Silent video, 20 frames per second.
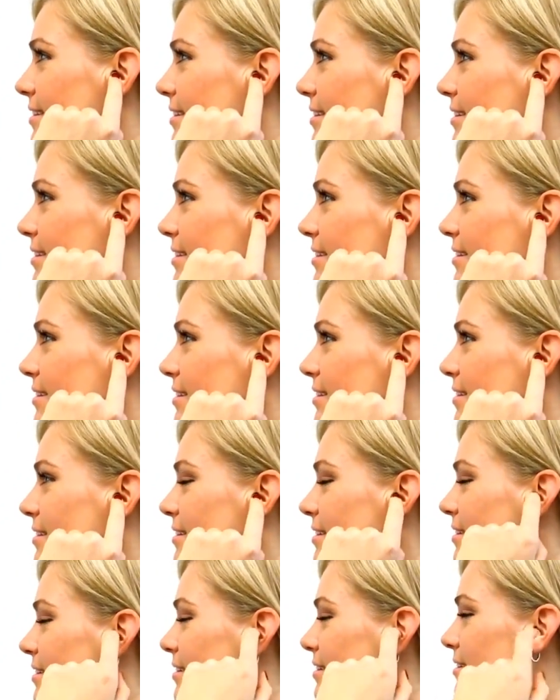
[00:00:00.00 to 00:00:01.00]

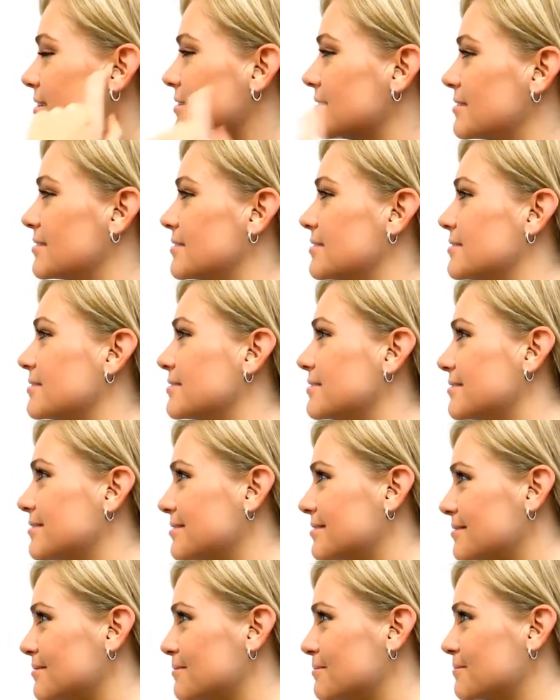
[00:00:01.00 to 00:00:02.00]

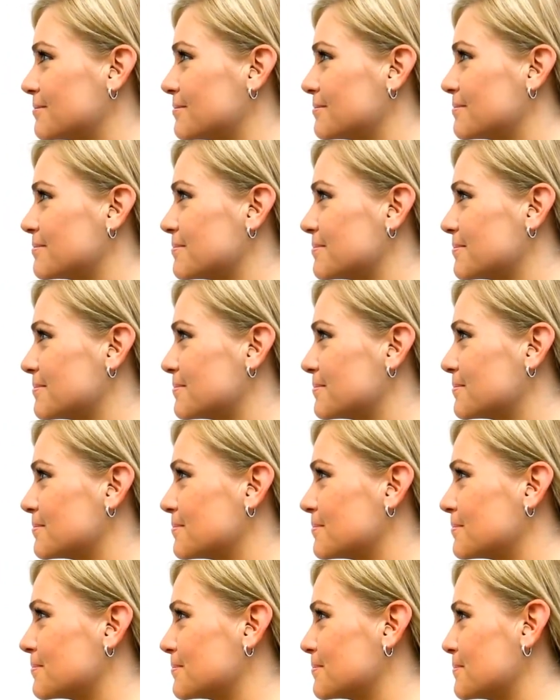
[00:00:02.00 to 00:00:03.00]

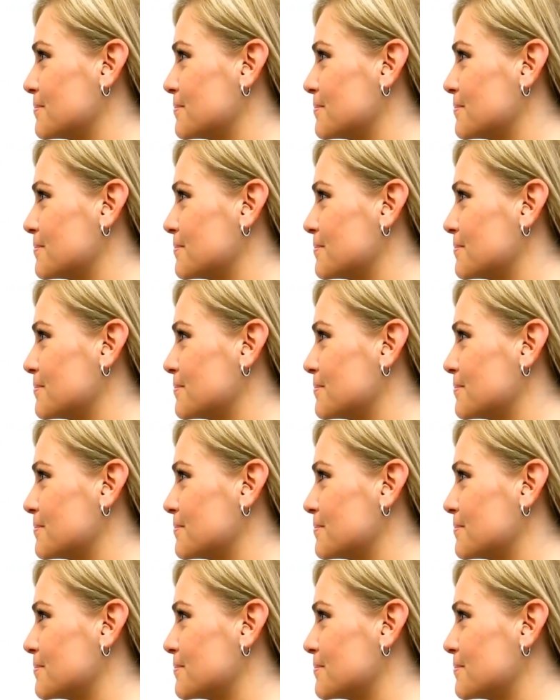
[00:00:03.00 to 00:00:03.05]
Nothing is said.